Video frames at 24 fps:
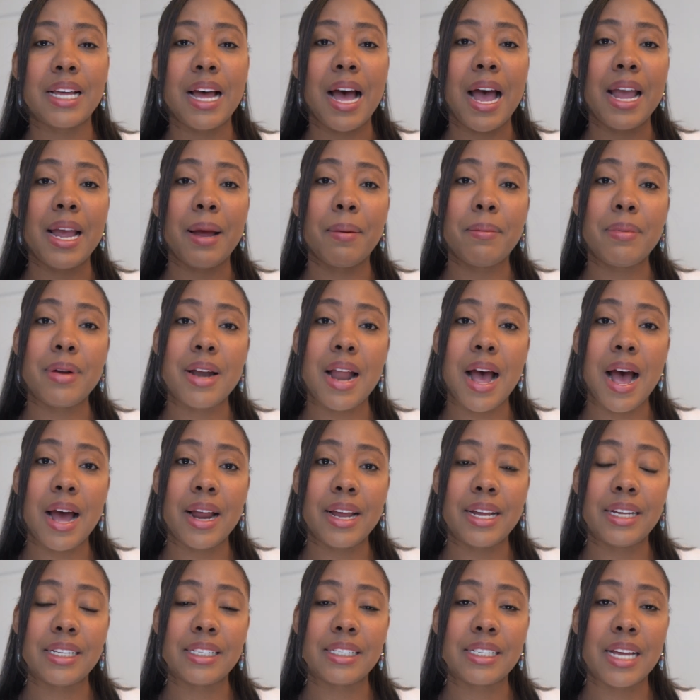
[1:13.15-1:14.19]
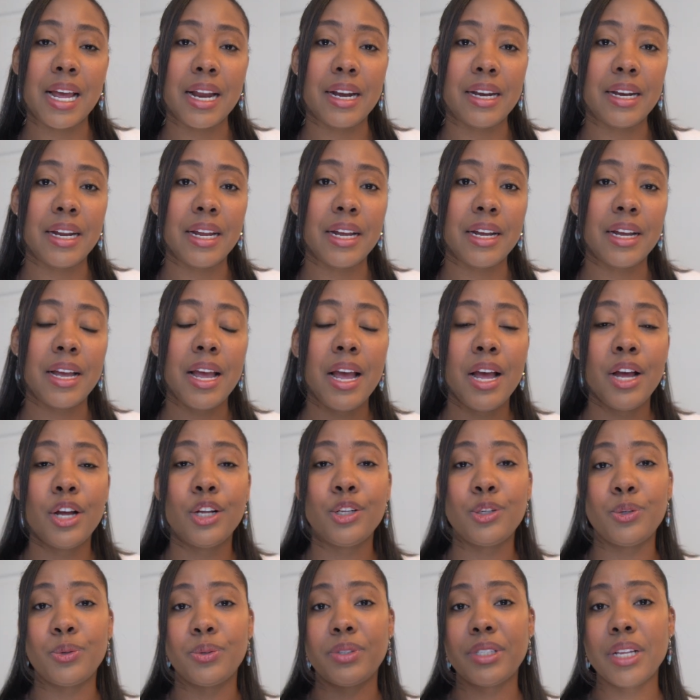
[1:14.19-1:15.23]
I am not intending
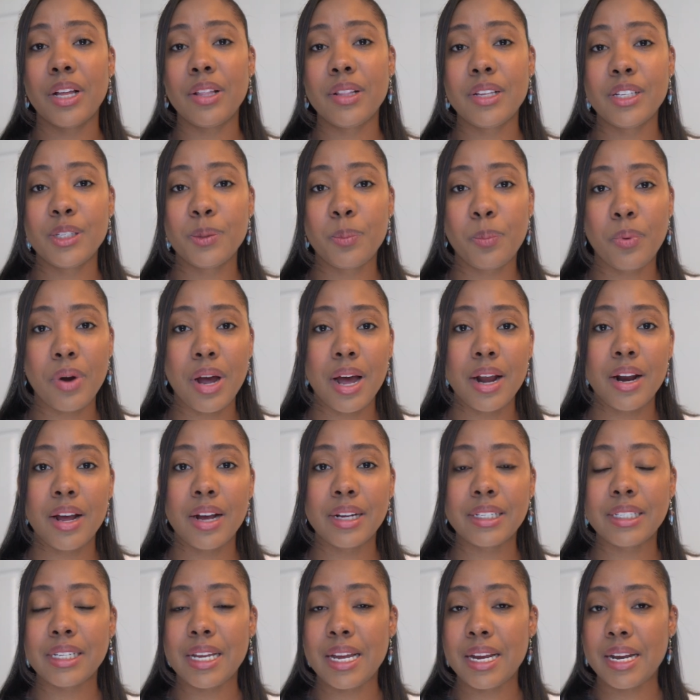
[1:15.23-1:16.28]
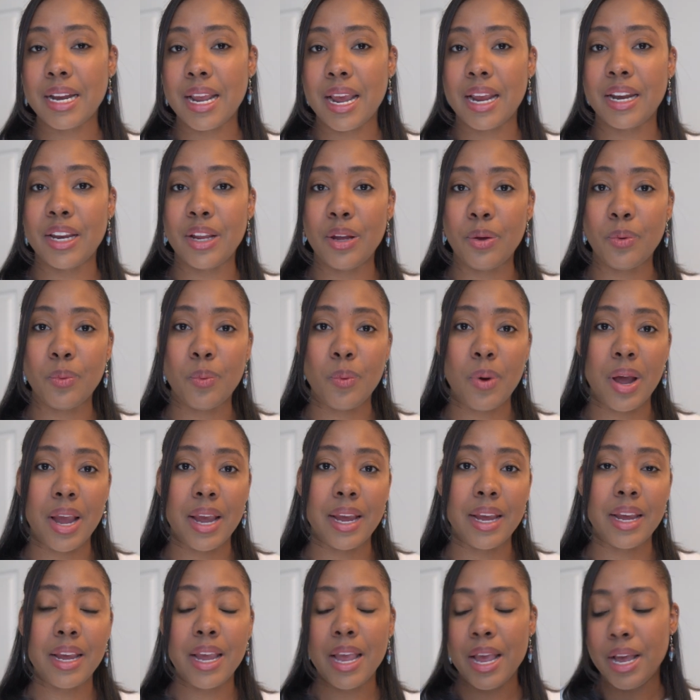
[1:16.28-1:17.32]
to sell this product in any
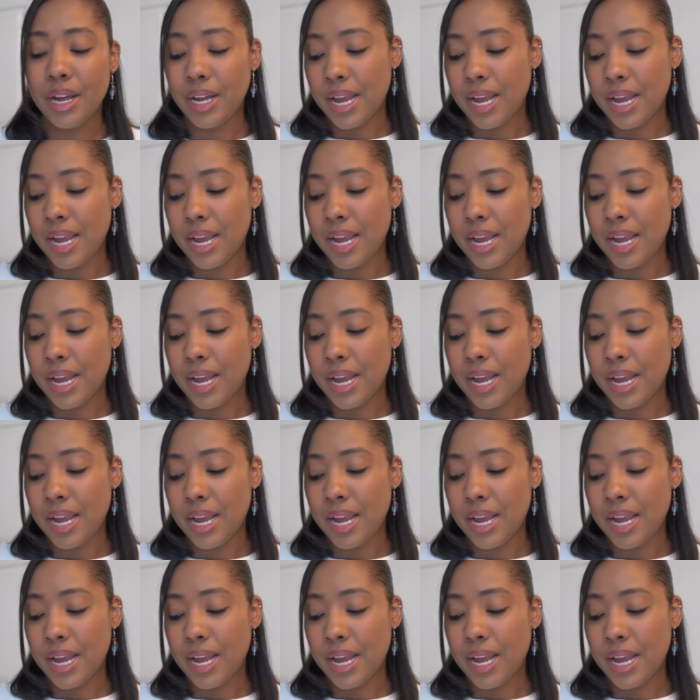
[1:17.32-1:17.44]
way.